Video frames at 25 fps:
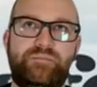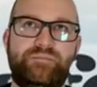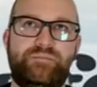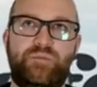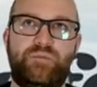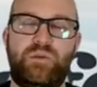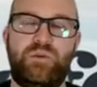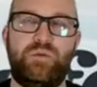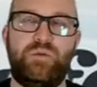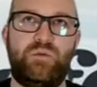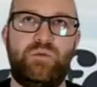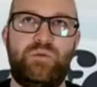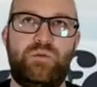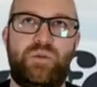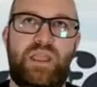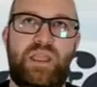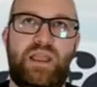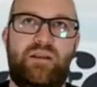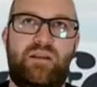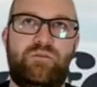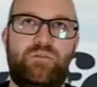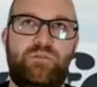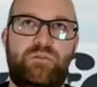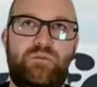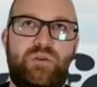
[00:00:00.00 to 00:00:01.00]
What do we
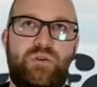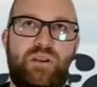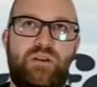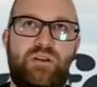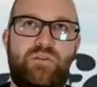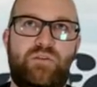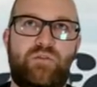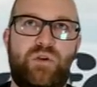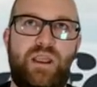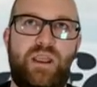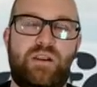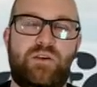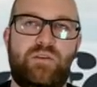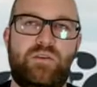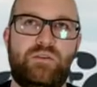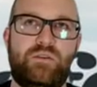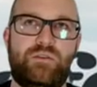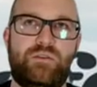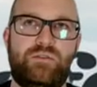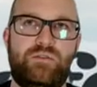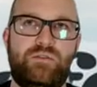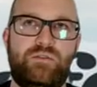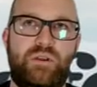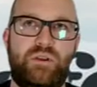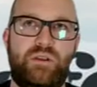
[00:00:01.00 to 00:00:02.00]
have? Crackers
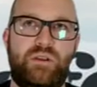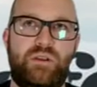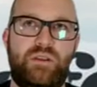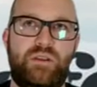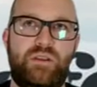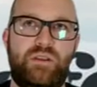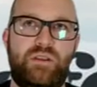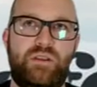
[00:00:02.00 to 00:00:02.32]
or